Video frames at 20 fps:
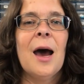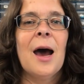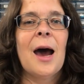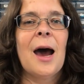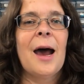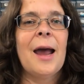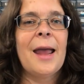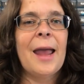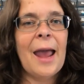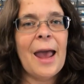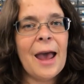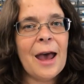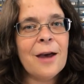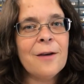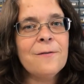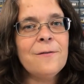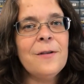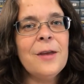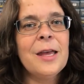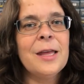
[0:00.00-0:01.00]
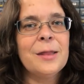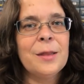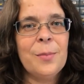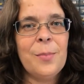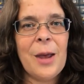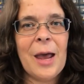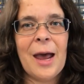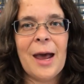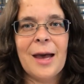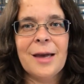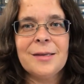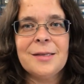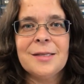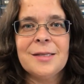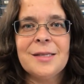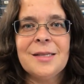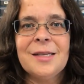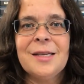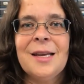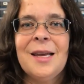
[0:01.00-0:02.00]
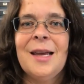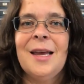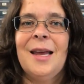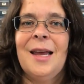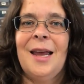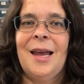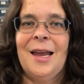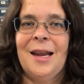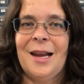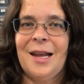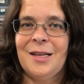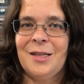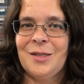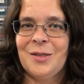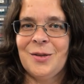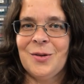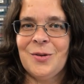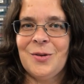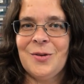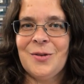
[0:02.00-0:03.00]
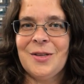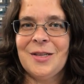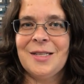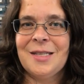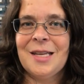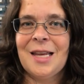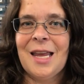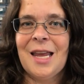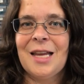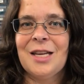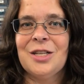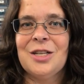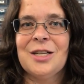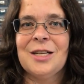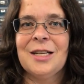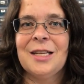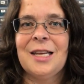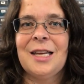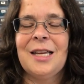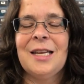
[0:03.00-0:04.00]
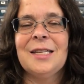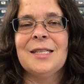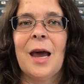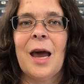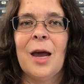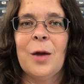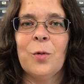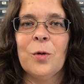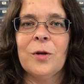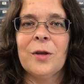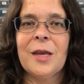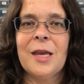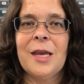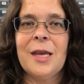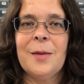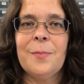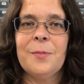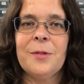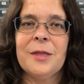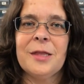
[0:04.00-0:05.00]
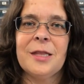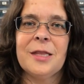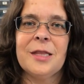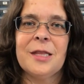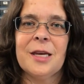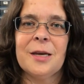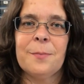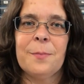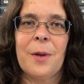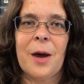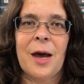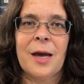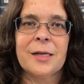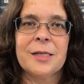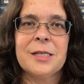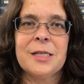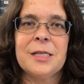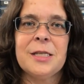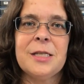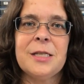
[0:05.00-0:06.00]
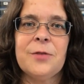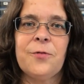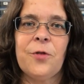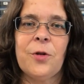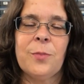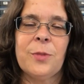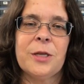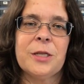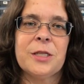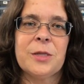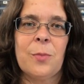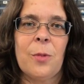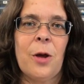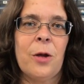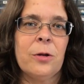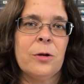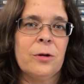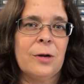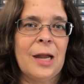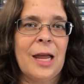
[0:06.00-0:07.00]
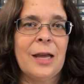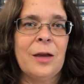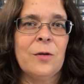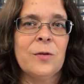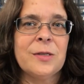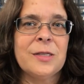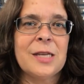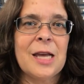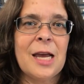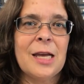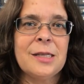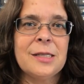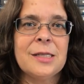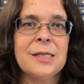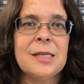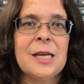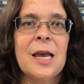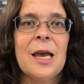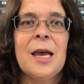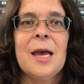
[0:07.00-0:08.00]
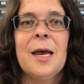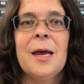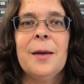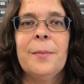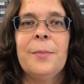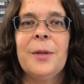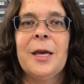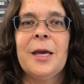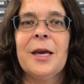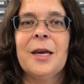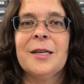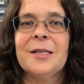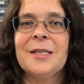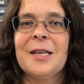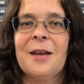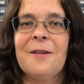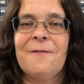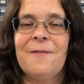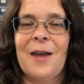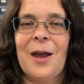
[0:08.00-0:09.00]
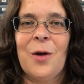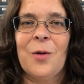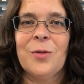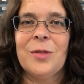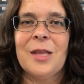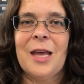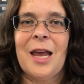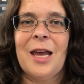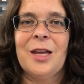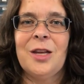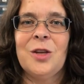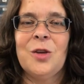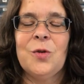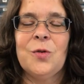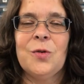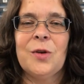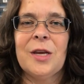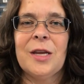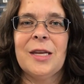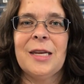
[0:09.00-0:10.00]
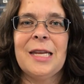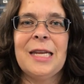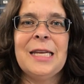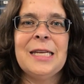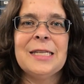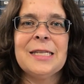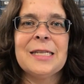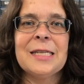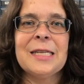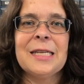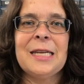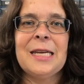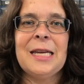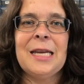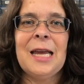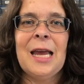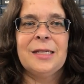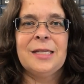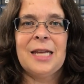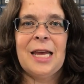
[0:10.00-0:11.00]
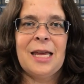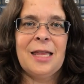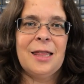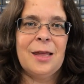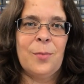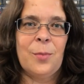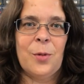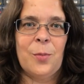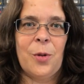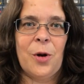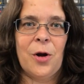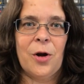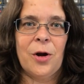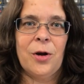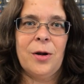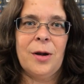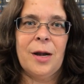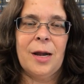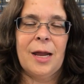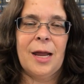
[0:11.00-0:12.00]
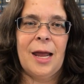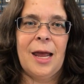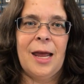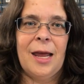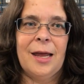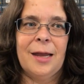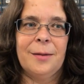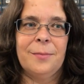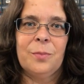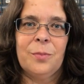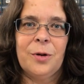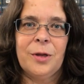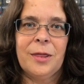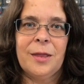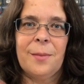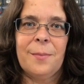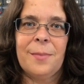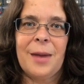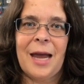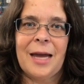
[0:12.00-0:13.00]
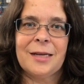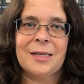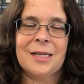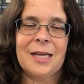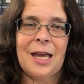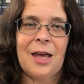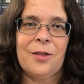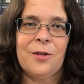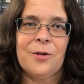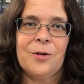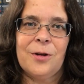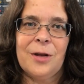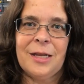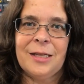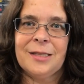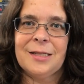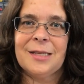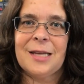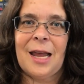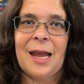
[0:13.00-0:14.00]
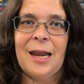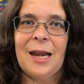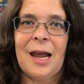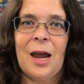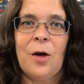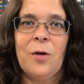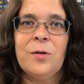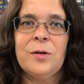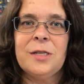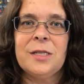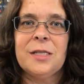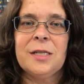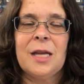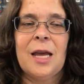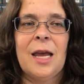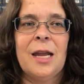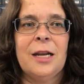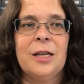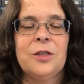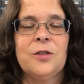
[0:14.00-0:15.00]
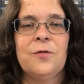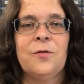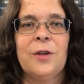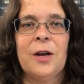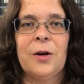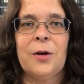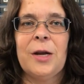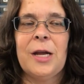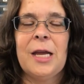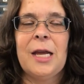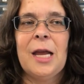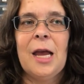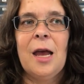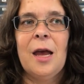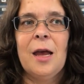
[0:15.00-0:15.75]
I have in the past, and I still do this occasionally, is I will keep the boxes from the smaller Lego sets because I found that you can easily take them apart and put them back together inside out, and it's very